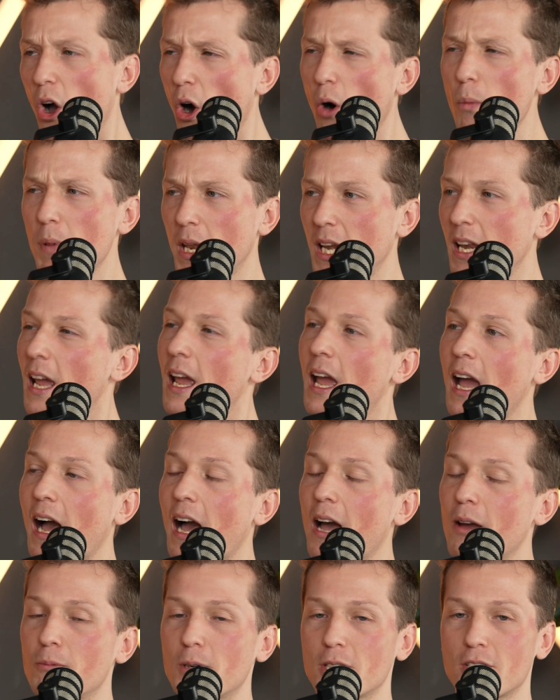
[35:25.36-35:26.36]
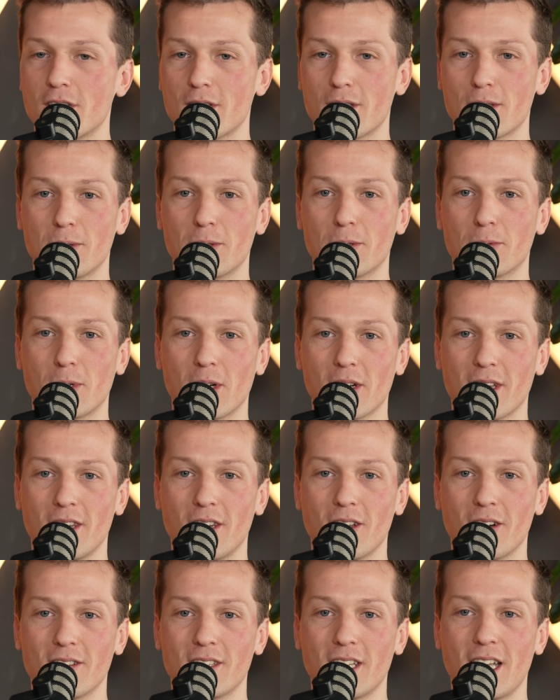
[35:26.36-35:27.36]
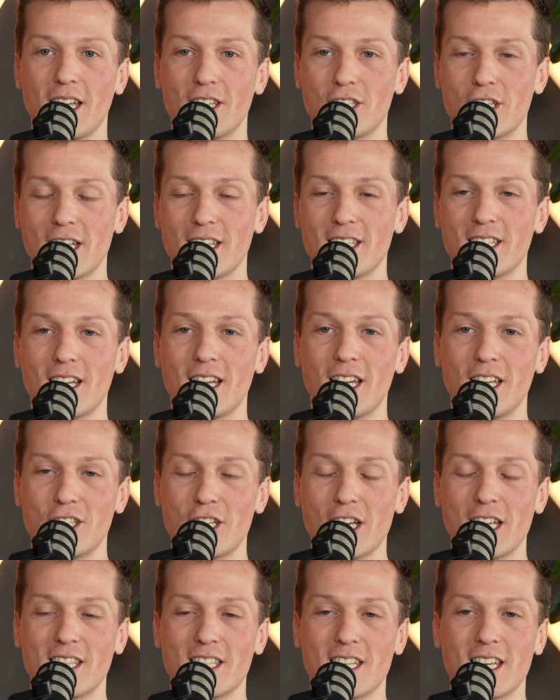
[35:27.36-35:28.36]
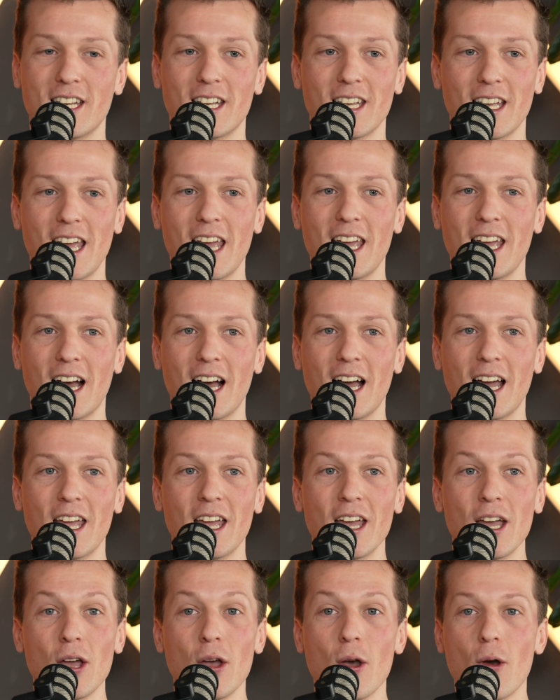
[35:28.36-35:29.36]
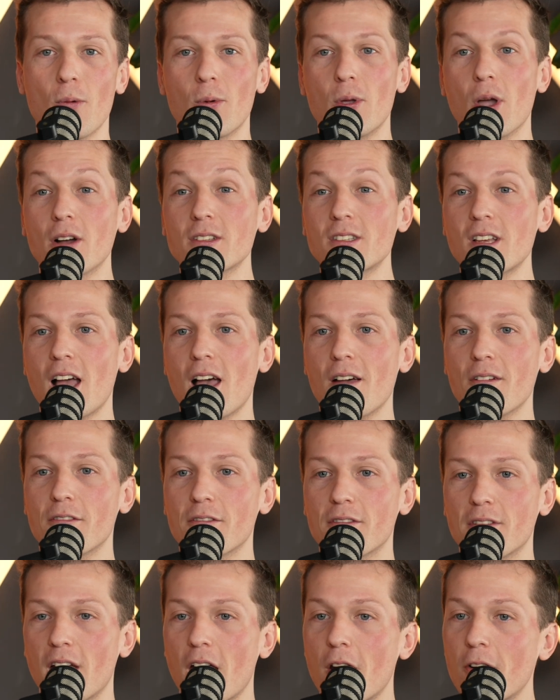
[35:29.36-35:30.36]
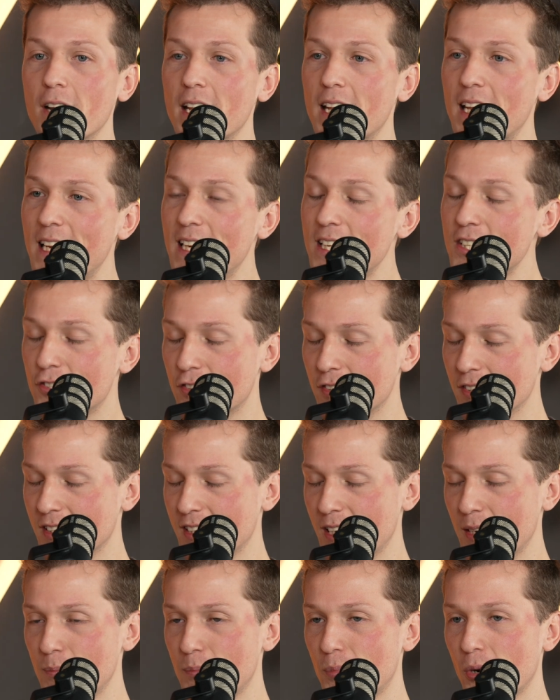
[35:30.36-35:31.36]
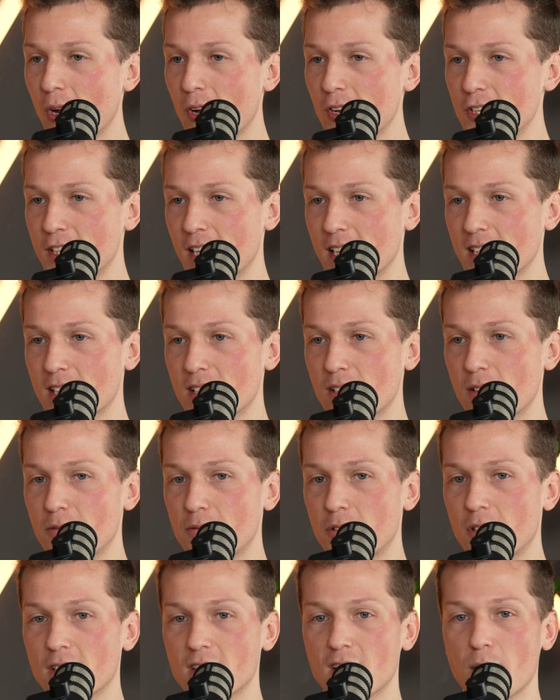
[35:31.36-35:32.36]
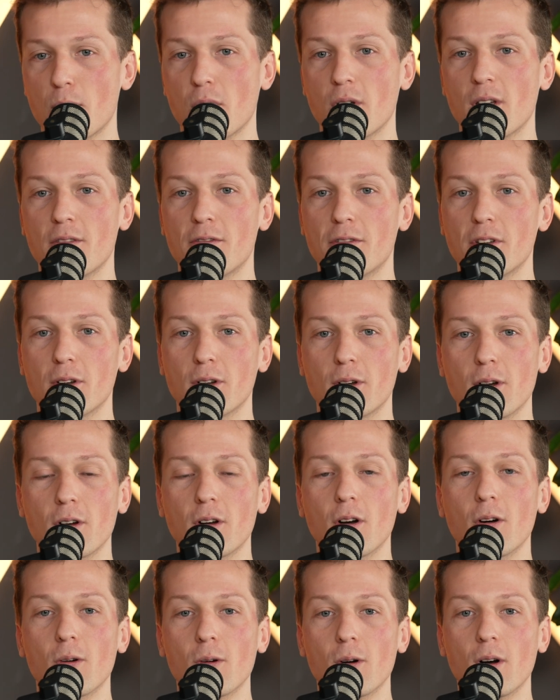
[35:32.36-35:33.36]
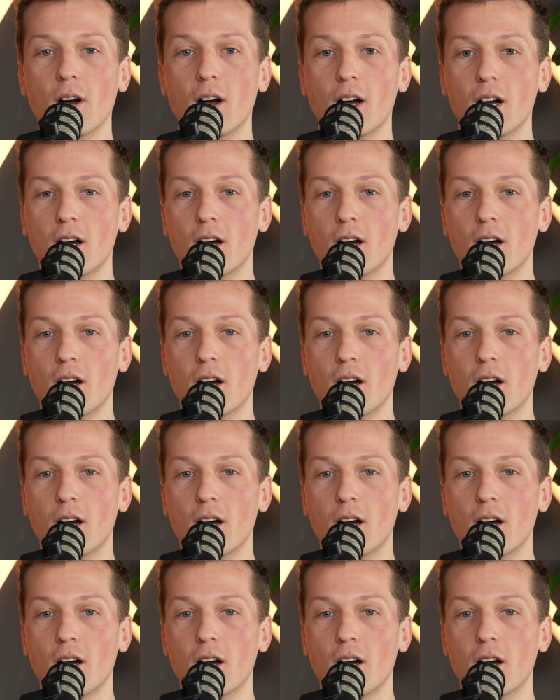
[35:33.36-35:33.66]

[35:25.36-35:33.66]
OpenAI, which is working on agentic AI. We also have a very interesting project. So for example, if you Google